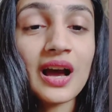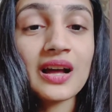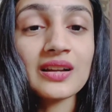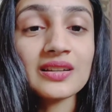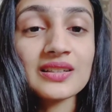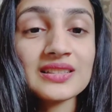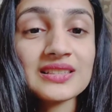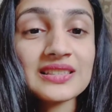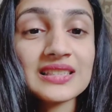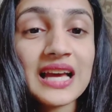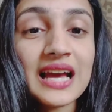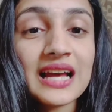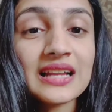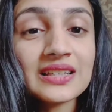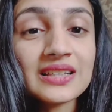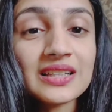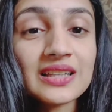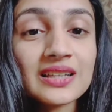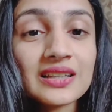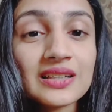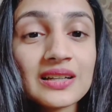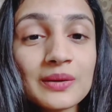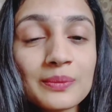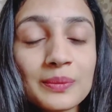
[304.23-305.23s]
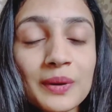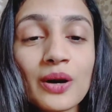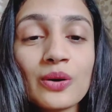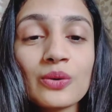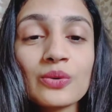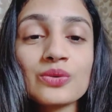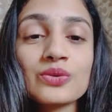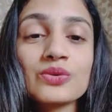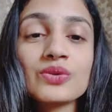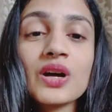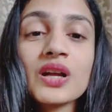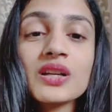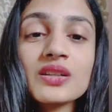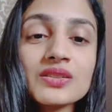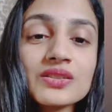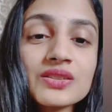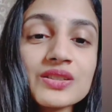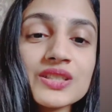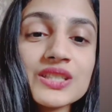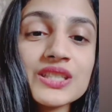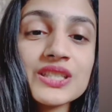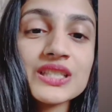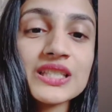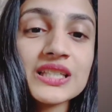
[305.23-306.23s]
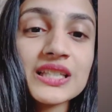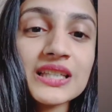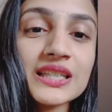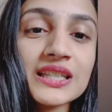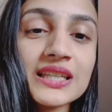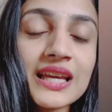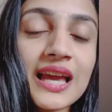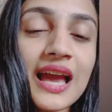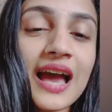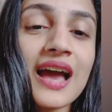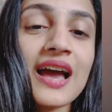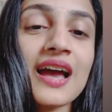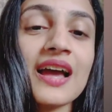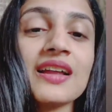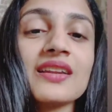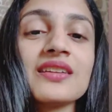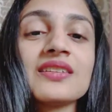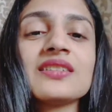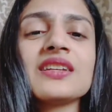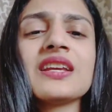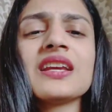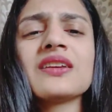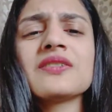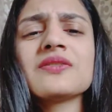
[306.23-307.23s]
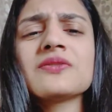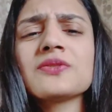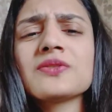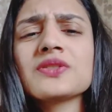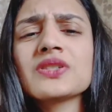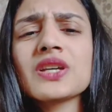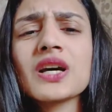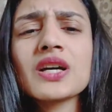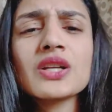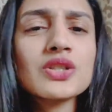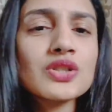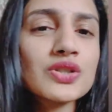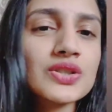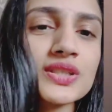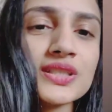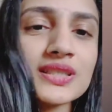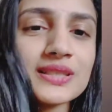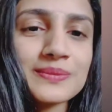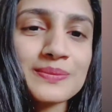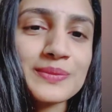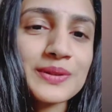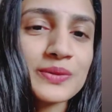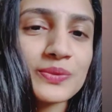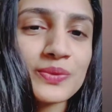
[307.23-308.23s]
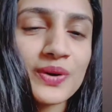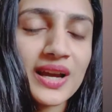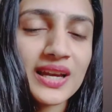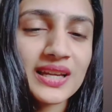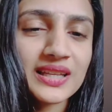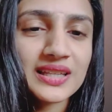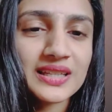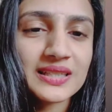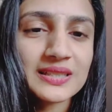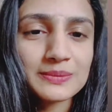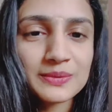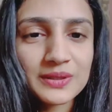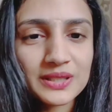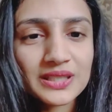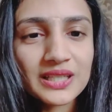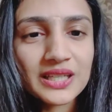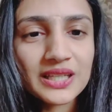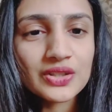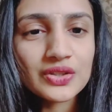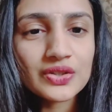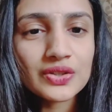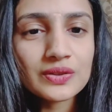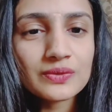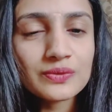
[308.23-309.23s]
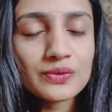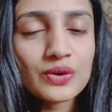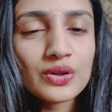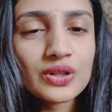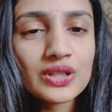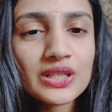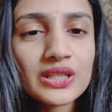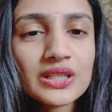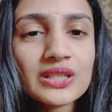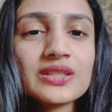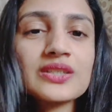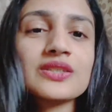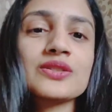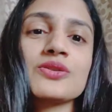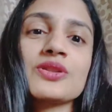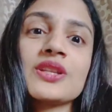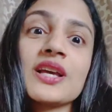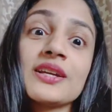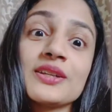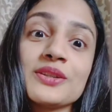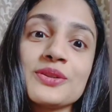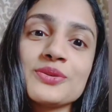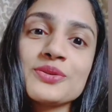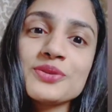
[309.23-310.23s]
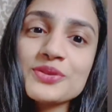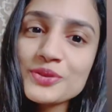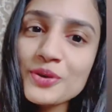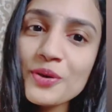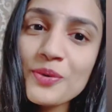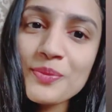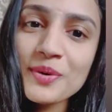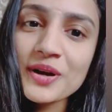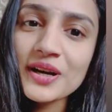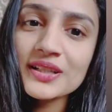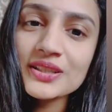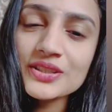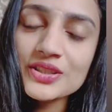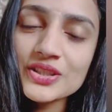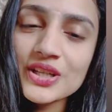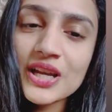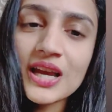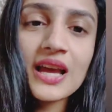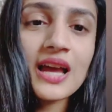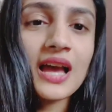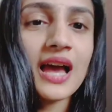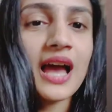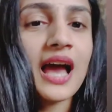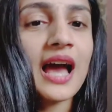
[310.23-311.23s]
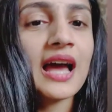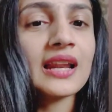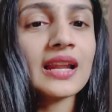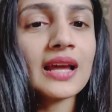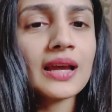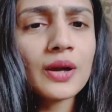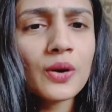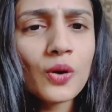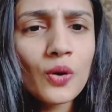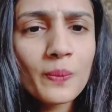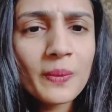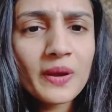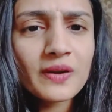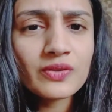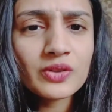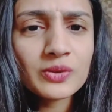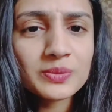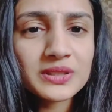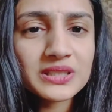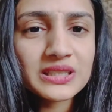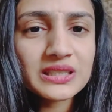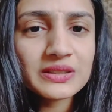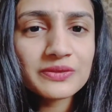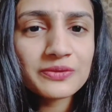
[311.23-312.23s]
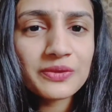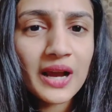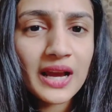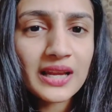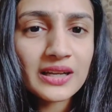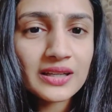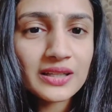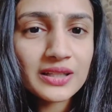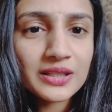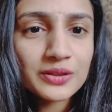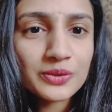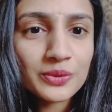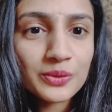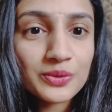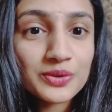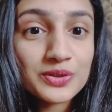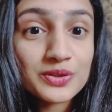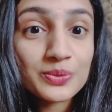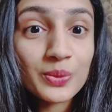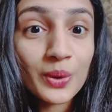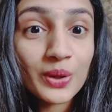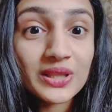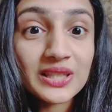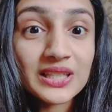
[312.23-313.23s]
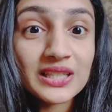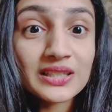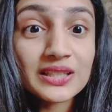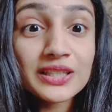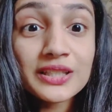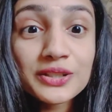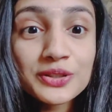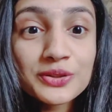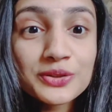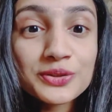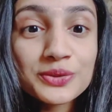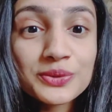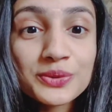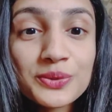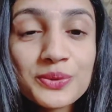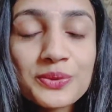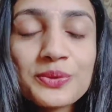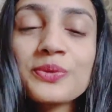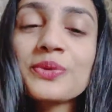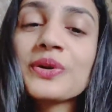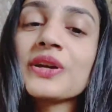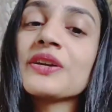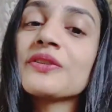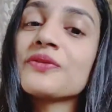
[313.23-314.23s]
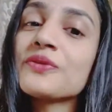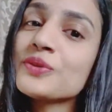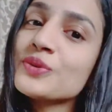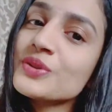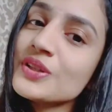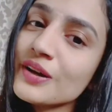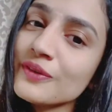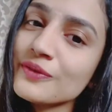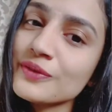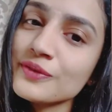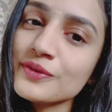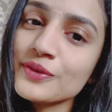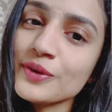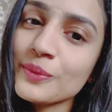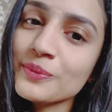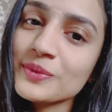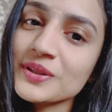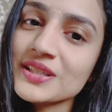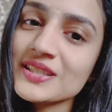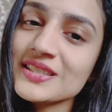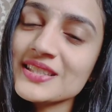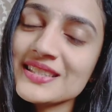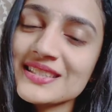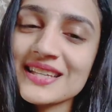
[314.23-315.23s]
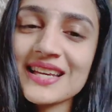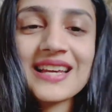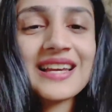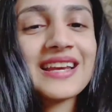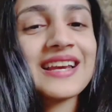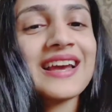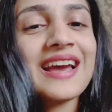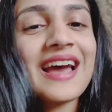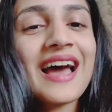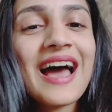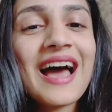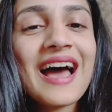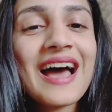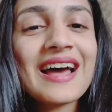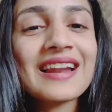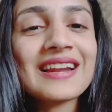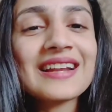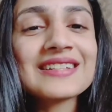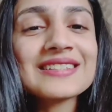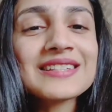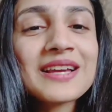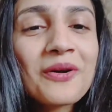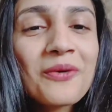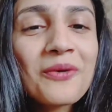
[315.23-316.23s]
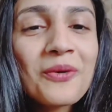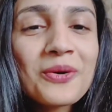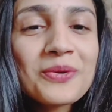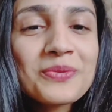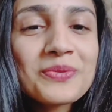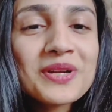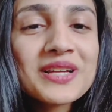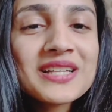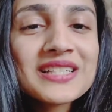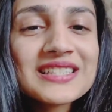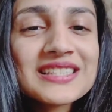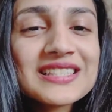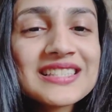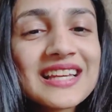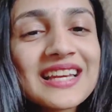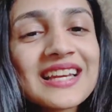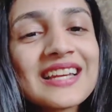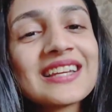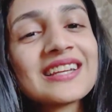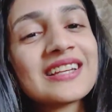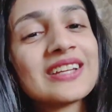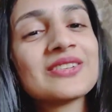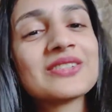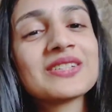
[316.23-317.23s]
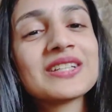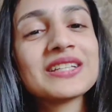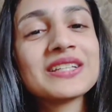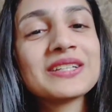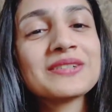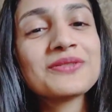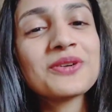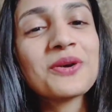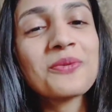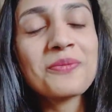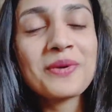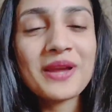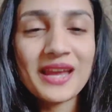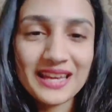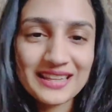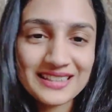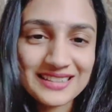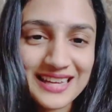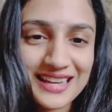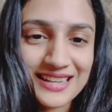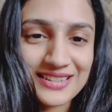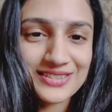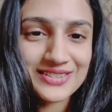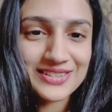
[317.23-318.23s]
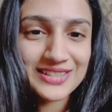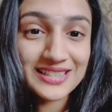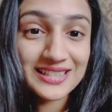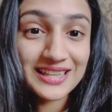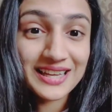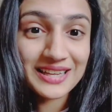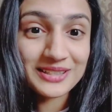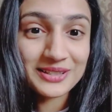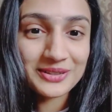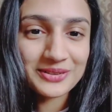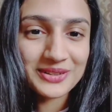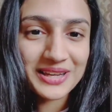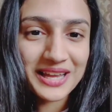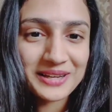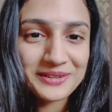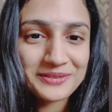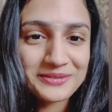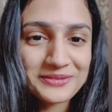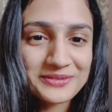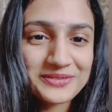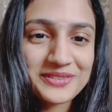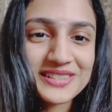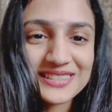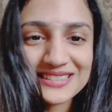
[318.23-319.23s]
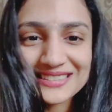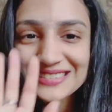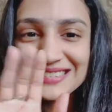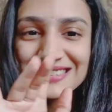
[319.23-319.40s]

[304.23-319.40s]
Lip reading: understanding about runner's knee and gave such a simplified explanation for it. So, thank you so much. And I hope everybody finally knows what they need to do if you suffer from this. And as I always say, relieve your pain and regain your life.